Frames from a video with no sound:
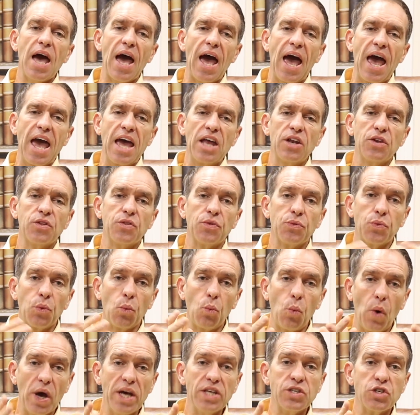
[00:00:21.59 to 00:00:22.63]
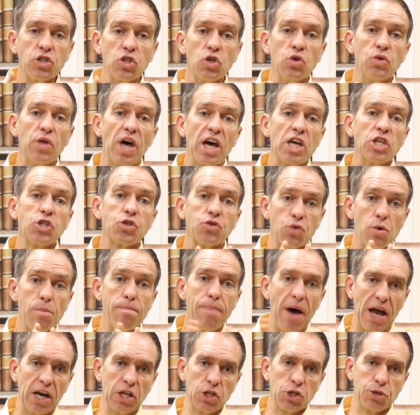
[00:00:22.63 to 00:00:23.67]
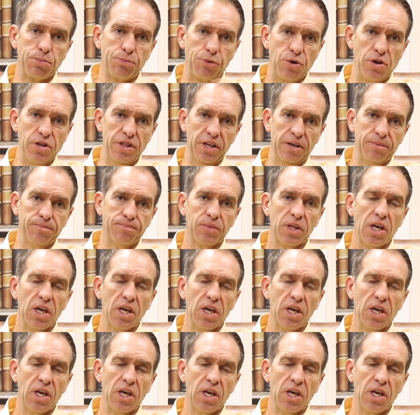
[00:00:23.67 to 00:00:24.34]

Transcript: And the way to do that is through balanced breathing.